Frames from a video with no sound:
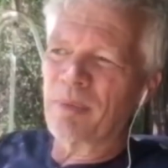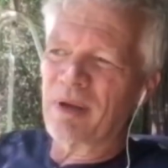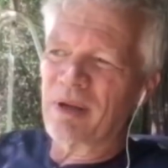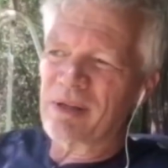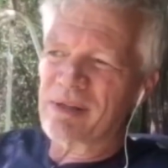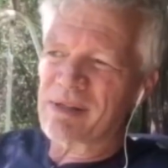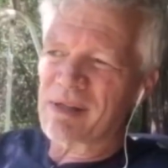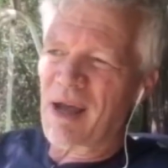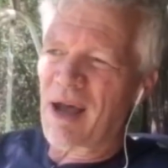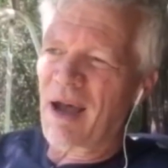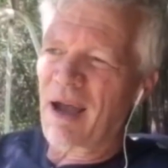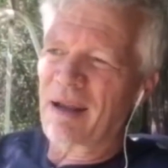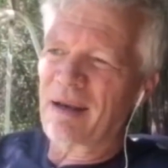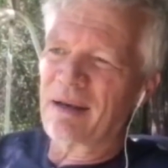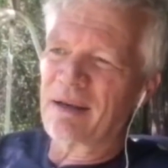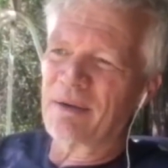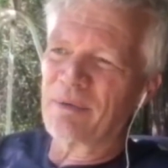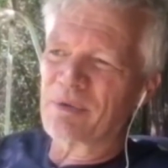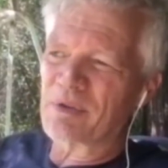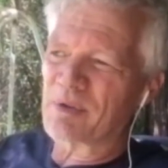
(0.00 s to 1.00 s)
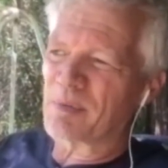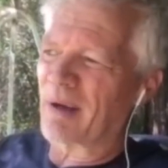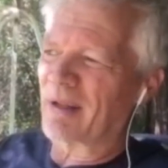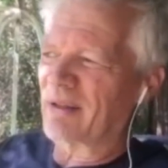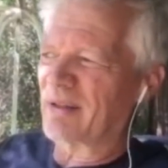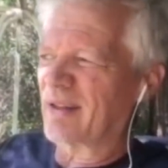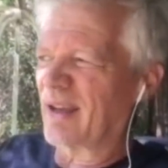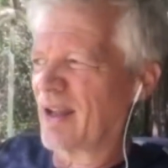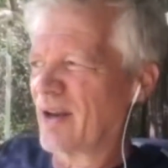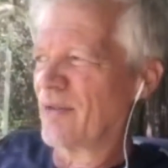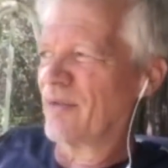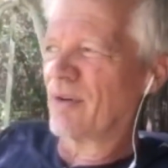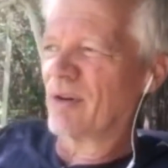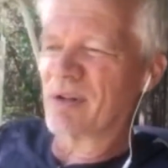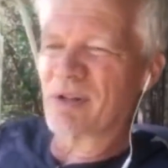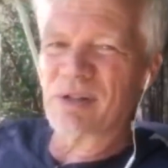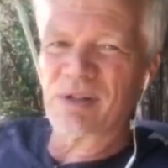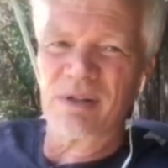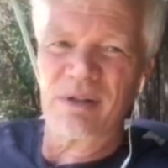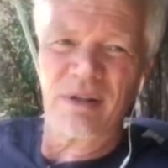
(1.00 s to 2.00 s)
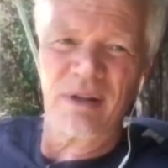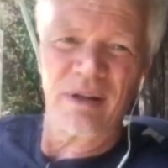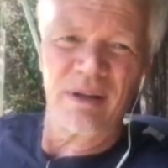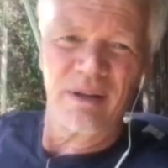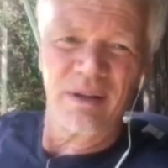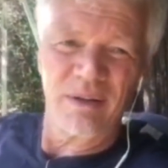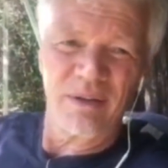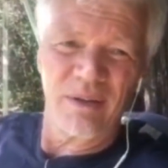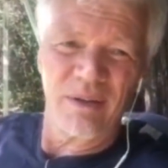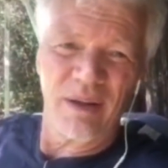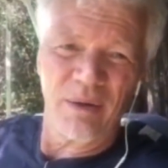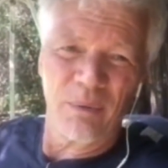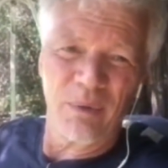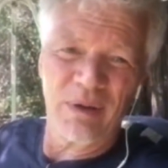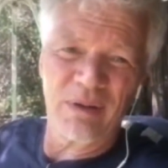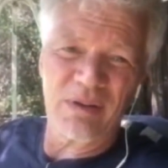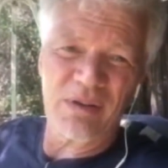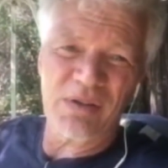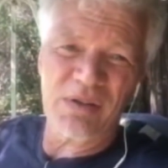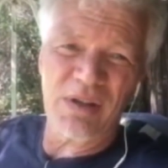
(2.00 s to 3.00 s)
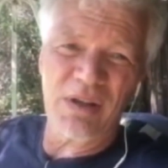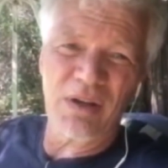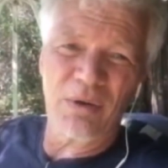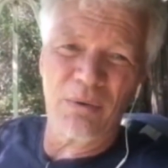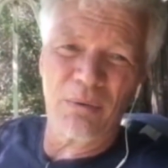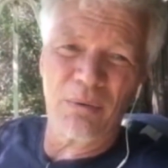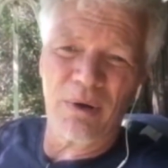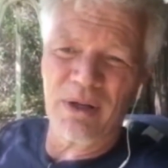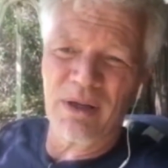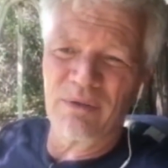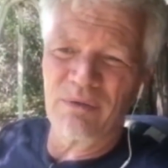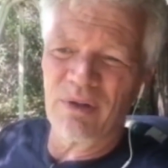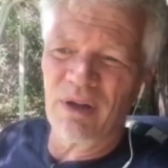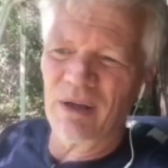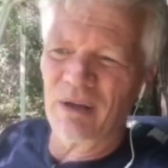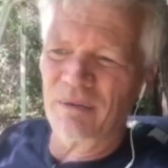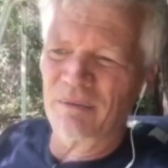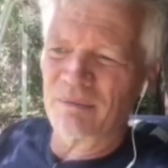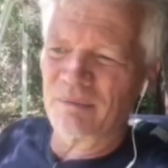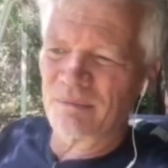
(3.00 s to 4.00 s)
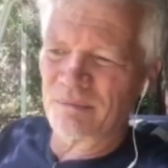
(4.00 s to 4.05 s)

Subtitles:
to the side. It was about 10 of us that went to see her one evening.